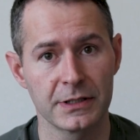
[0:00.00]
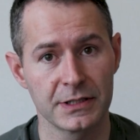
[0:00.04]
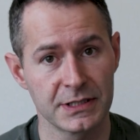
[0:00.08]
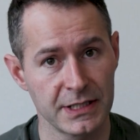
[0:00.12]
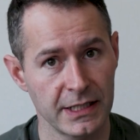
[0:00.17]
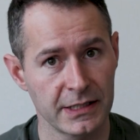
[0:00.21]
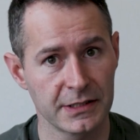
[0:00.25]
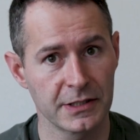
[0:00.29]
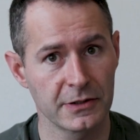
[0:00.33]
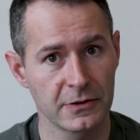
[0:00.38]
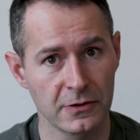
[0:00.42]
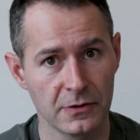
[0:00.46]
a
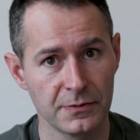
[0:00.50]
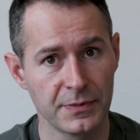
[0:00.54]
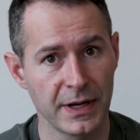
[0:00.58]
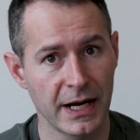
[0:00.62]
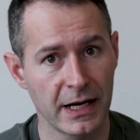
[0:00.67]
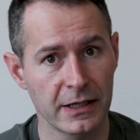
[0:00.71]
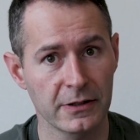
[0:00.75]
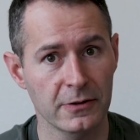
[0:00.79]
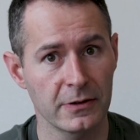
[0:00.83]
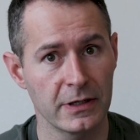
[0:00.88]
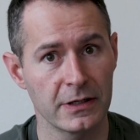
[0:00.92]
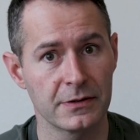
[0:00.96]
technical
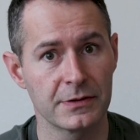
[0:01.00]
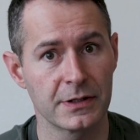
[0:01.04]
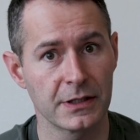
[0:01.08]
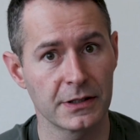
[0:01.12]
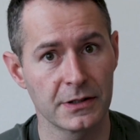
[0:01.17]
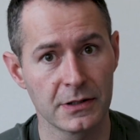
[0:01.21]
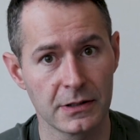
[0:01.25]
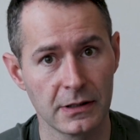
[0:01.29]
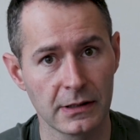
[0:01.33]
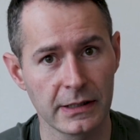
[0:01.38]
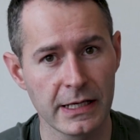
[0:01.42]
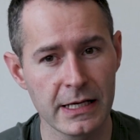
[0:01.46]
background that
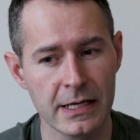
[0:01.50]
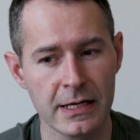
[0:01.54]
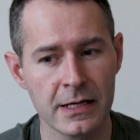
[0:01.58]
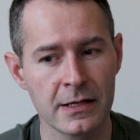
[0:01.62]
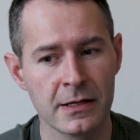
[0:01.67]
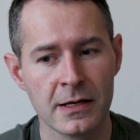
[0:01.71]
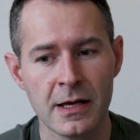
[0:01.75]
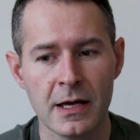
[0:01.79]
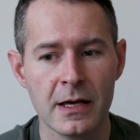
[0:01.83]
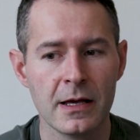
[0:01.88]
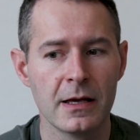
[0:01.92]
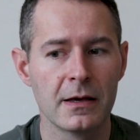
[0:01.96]
could
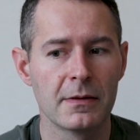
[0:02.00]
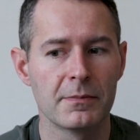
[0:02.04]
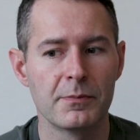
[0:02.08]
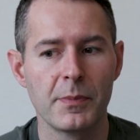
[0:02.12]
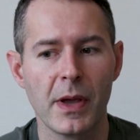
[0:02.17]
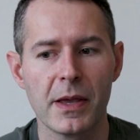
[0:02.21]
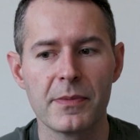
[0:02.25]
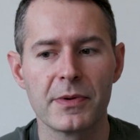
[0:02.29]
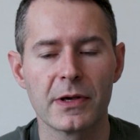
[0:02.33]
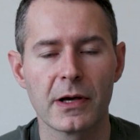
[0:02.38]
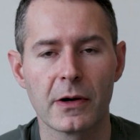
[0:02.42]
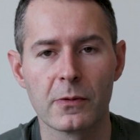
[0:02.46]
lead.
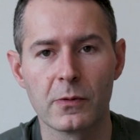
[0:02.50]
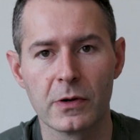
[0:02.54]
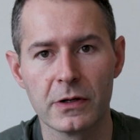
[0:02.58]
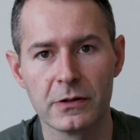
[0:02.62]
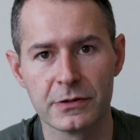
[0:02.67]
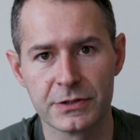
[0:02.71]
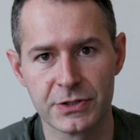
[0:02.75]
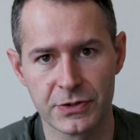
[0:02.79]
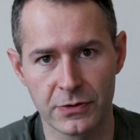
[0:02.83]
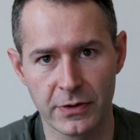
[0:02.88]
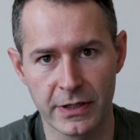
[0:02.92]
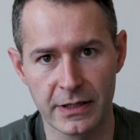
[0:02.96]
Maybe I
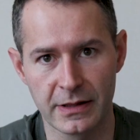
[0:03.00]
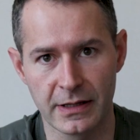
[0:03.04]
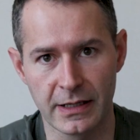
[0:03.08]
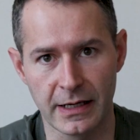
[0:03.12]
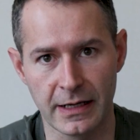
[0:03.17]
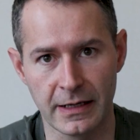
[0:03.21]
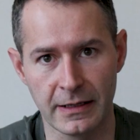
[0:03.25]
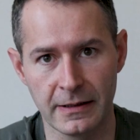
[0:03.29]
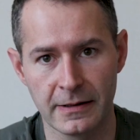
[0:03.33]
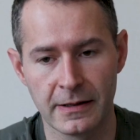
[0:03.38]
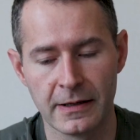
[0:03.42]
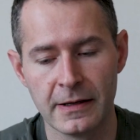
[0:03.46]
will join
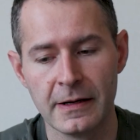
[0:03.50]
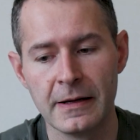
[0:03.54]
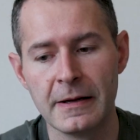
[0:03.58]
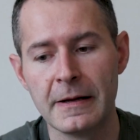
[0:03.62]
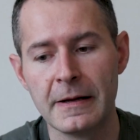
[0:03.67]
that.